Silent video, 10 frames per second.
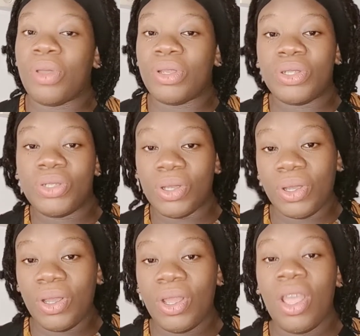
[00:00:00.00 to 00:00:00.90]

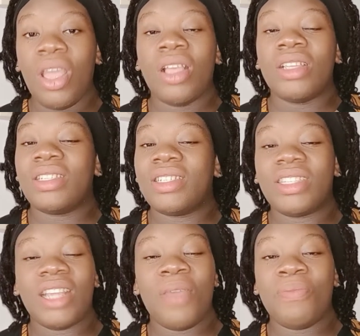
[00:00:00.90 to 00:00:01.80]

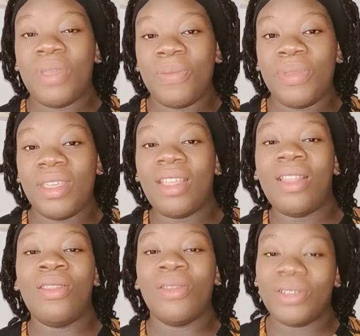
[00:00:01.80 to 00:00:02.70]

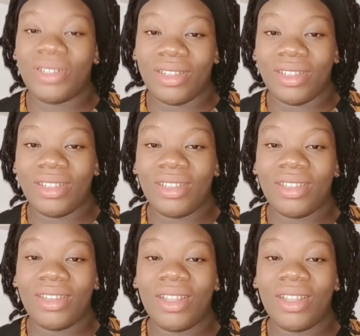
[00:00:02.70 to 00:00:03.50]
Moisturizing